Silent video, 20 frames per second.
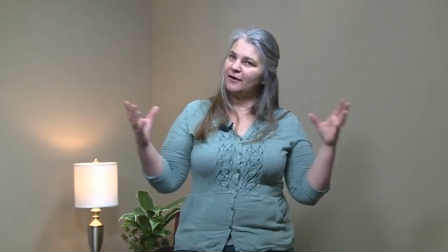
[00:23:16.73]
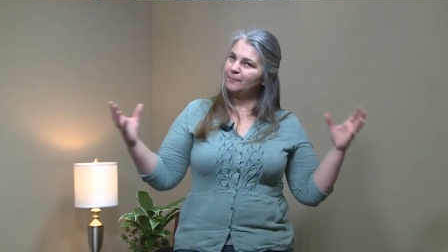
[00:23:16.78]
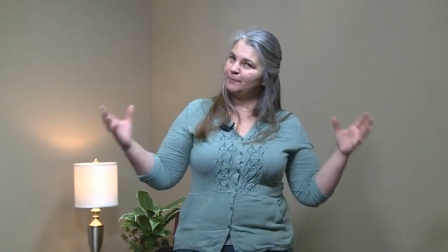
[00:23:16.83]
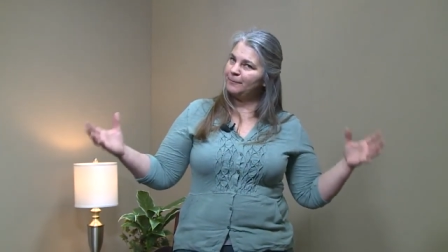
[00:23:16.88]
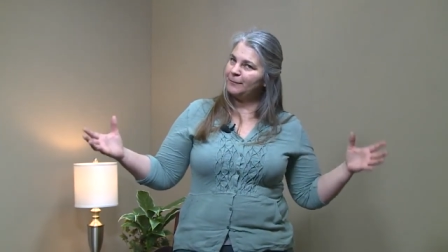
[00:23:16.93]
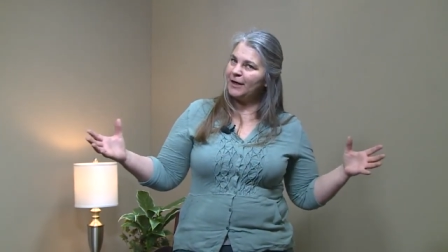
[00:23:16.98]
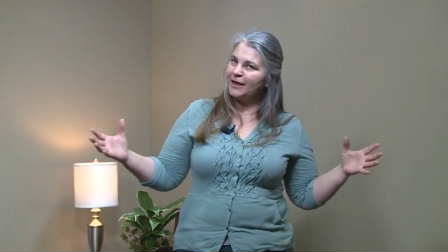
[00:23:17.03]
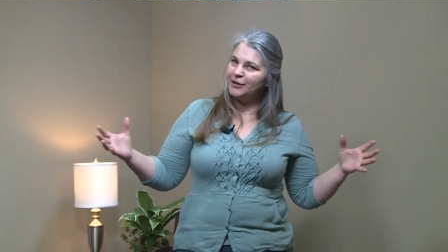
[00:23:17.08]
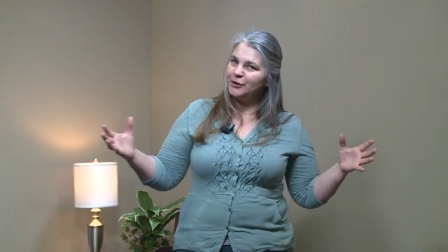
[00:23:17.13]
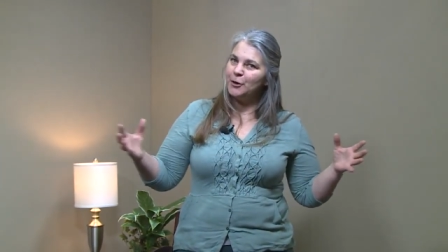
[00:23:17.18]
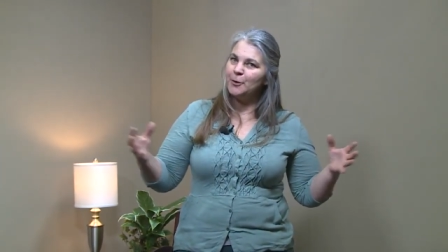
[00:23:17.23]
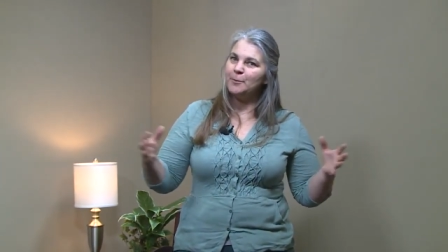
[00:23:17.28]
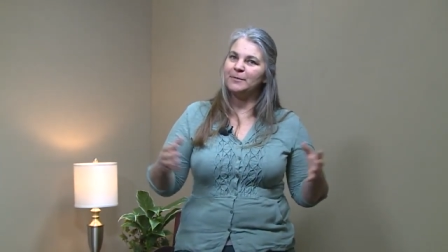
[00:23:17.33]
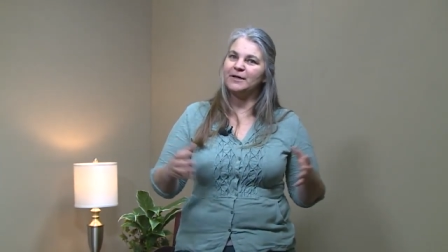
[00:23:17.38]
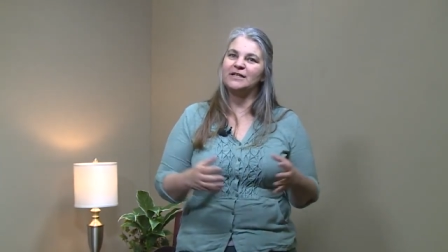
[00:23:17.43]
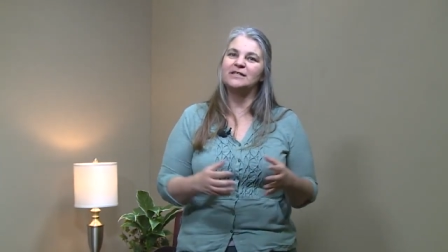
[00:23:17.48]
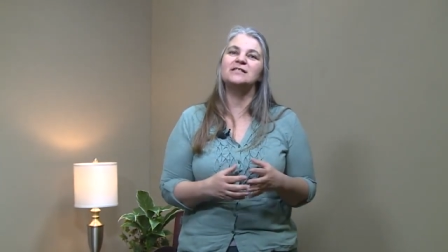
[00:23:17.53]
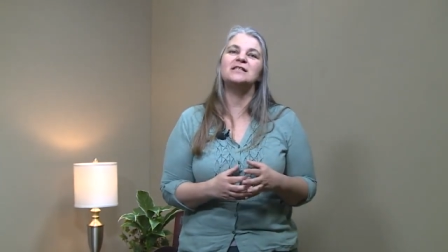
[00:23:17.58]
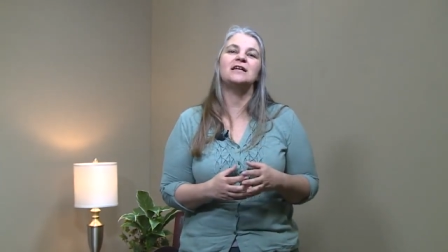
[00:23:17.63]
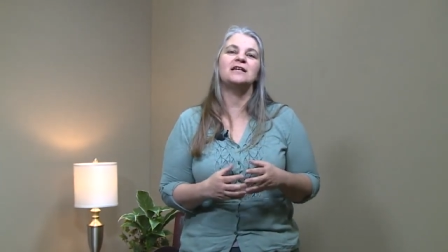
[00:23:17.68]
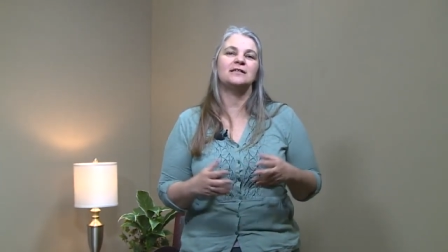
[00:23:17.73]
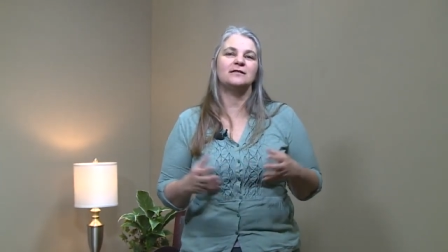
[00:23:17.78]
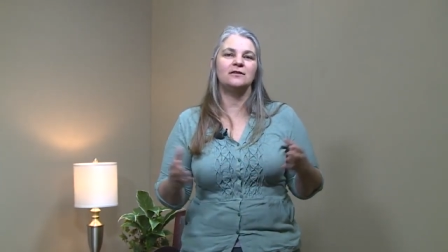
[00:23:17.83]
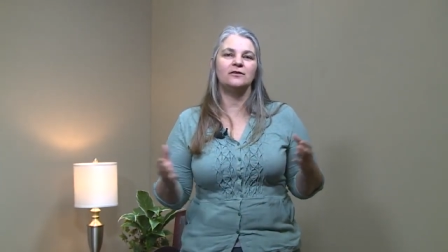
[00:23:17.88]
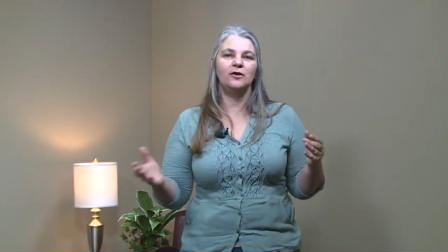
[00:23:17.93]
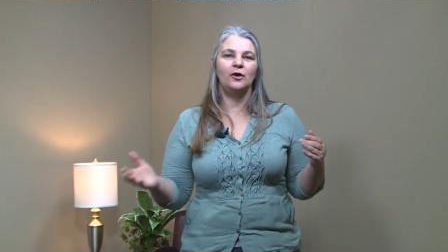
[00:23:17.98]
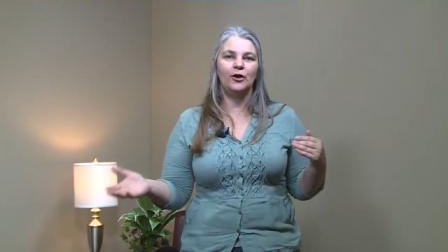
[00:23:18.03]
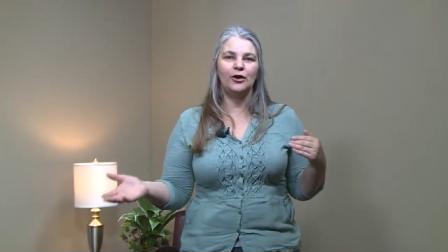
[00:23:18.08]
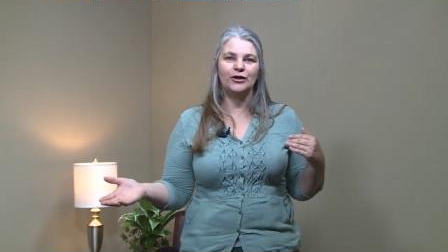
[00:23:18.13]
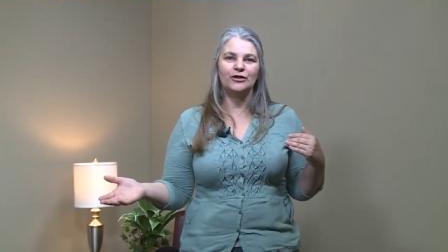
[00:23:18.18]
by no means as
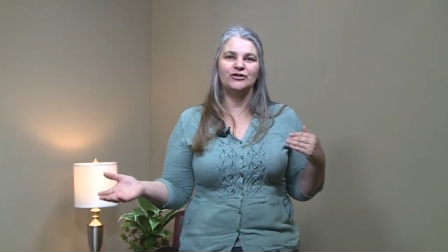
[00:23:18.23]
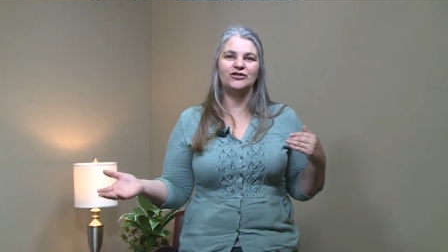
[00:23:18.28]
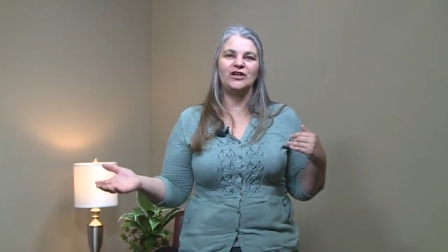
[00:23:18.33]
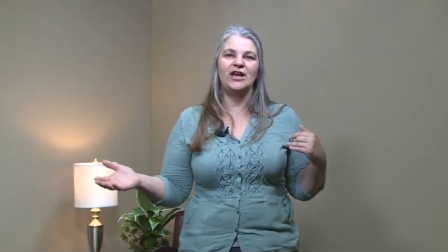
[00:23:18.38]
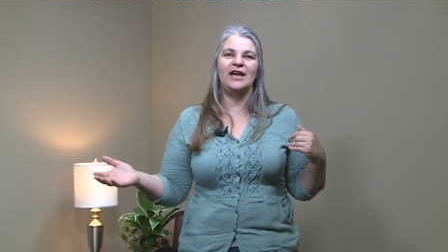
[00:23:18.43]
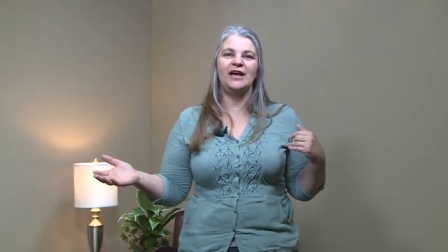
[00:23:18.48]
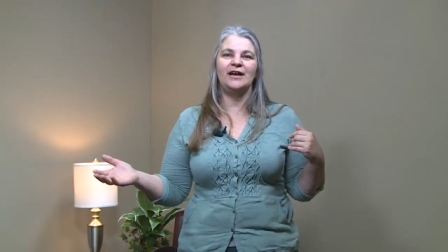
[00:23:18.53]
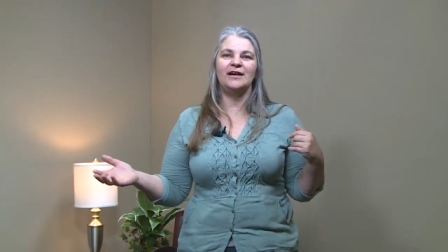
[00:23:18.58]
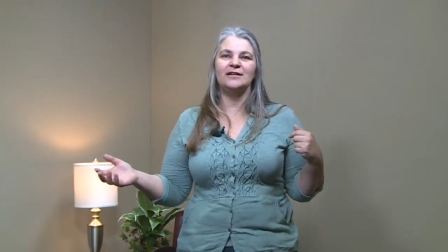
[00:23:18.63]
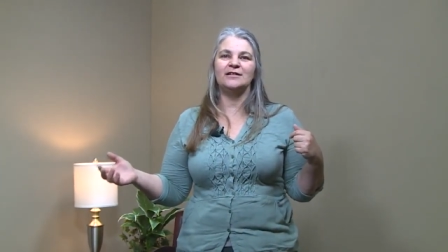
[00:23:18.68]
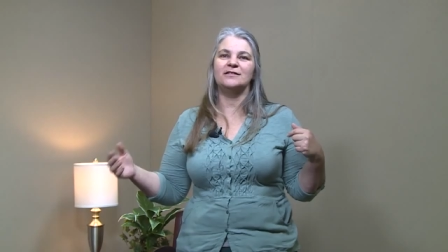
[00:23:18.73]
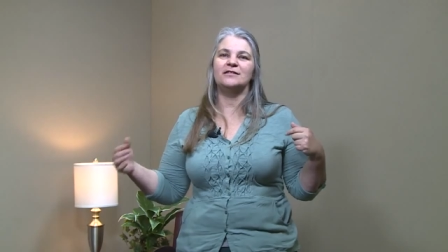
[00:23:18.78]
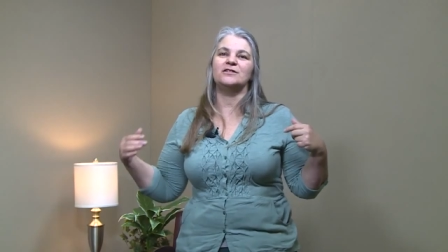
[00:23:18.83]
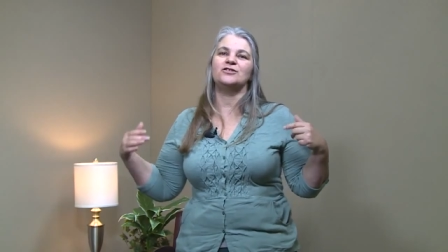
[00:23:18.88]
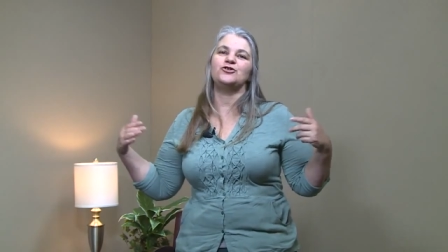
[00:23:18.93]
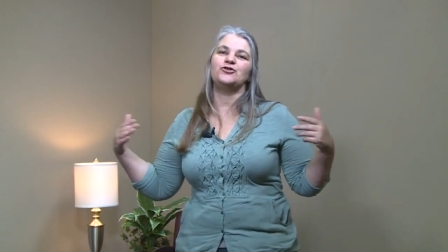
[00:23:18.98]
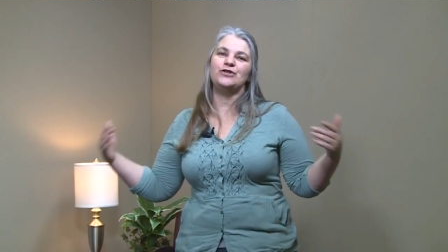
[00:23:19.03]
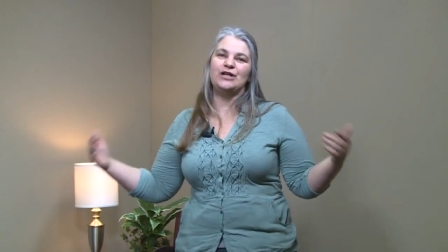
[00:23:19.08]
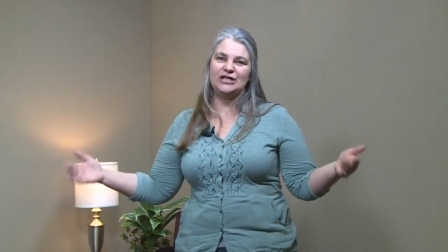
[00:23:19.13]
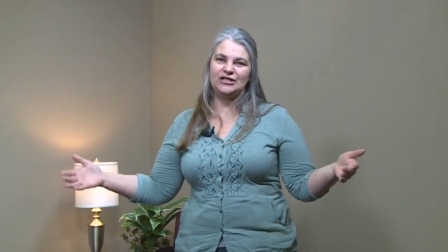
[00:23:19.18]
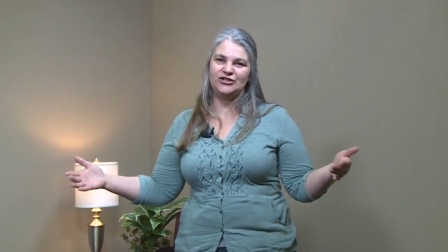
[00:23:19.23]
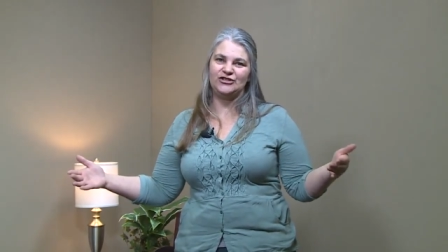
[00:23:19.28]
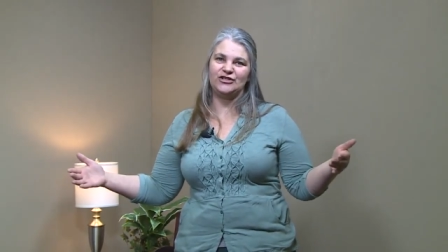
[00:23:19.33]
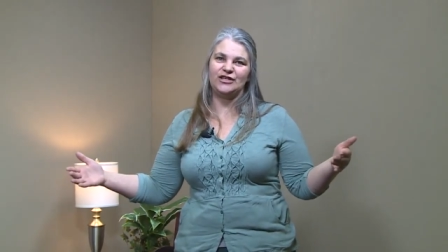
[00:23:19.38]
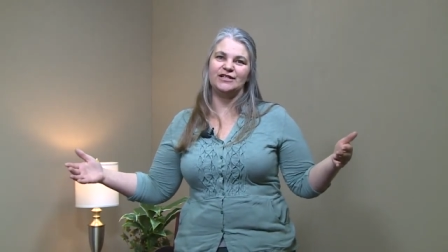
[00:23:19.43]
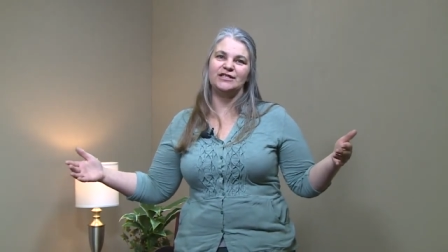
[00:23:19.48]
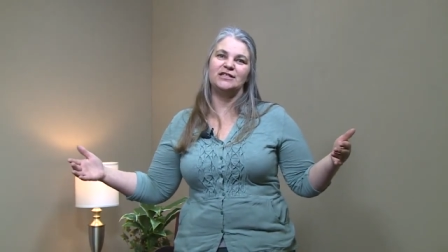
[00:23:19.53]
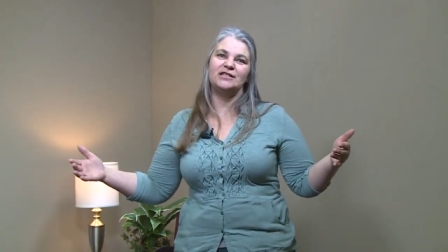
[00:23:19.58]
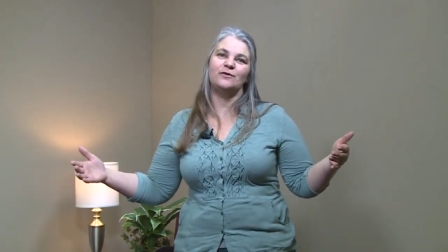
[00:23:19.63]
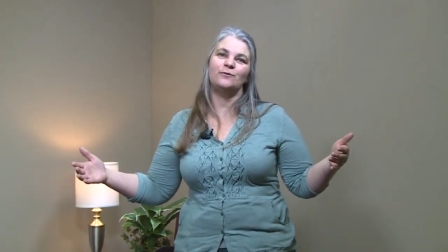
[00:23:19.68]
large as the trash
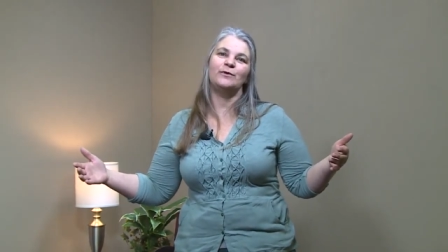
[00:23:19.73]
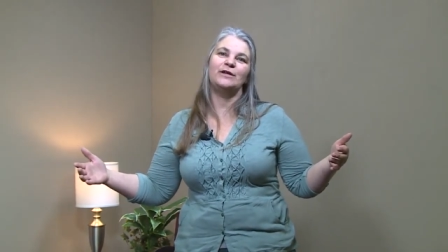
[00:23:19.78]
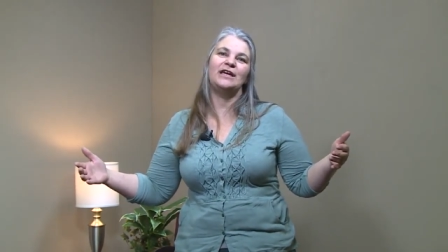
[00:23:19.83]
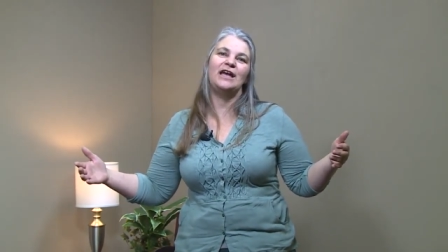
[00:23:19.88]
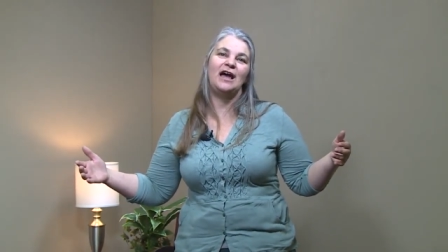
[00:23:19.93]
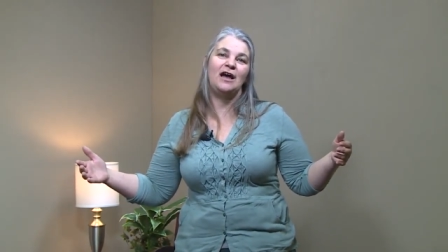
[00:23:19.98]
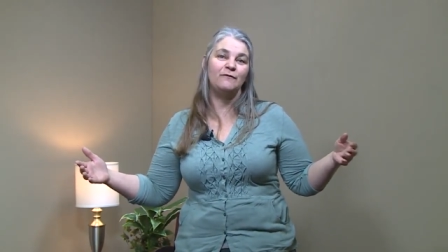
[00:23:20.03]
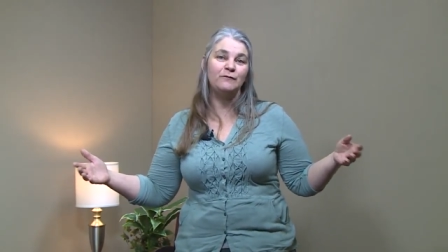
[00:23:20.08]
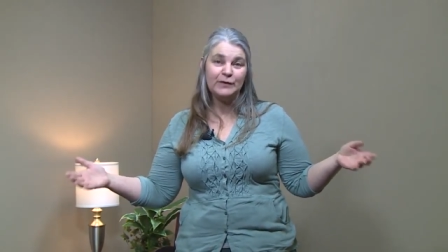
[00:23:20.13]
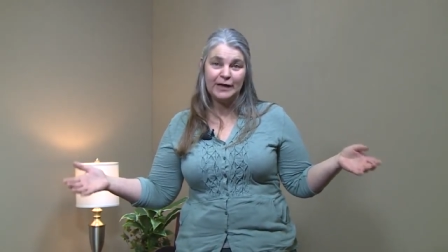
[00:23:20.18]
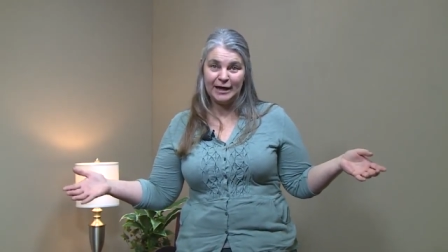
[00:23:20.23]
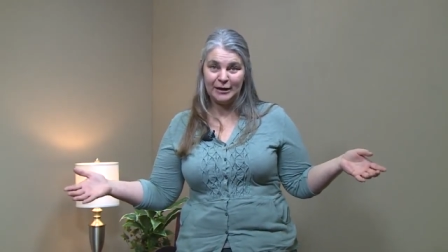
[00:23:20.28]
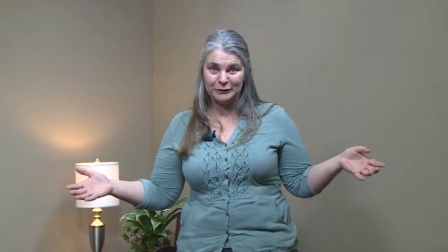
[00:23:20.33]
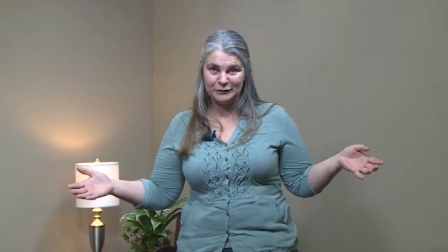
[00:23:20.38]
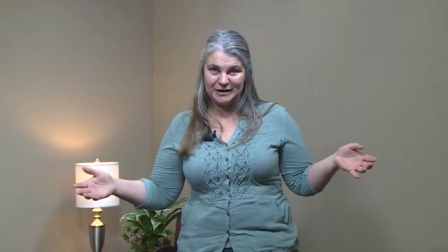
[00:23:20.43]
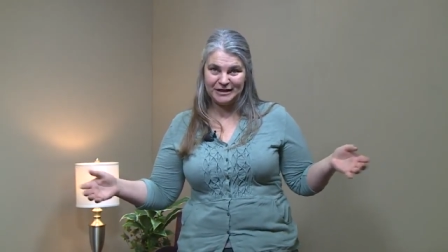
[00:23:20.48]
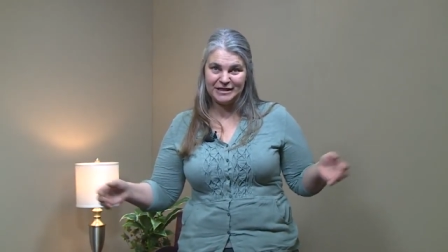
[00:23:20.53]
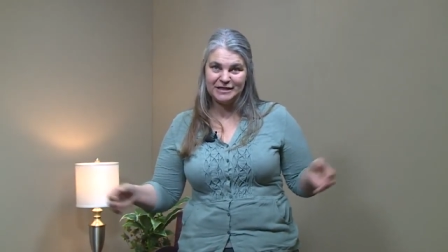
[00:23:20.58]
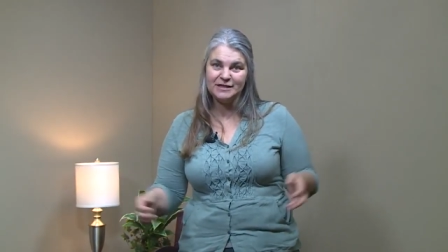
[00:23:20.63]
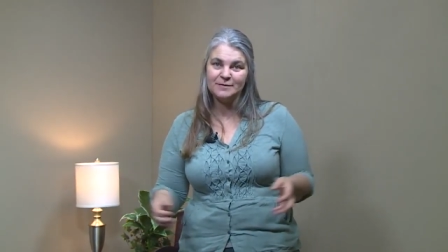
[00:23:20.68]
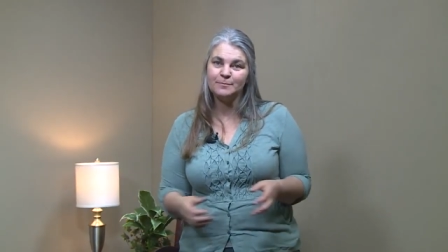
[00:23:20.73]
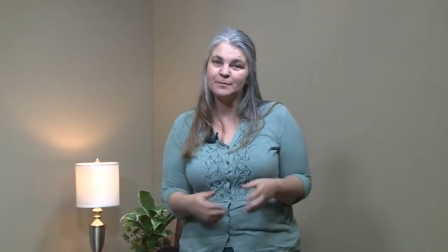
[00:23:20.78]
sites that we have nowadays,